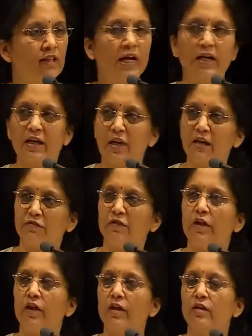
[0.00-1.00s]
and
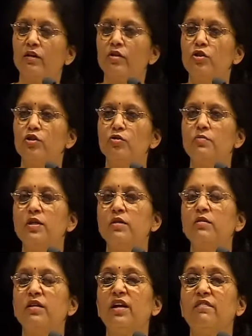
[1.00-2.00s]
left there to
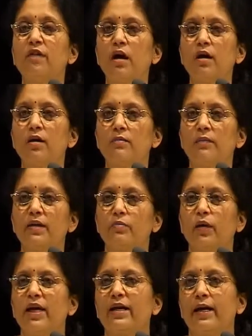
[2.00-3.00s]
be devoured by
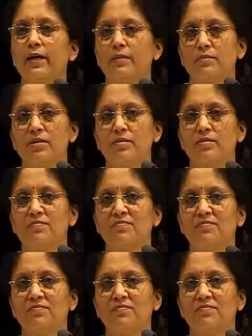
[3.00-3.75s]
wild animals.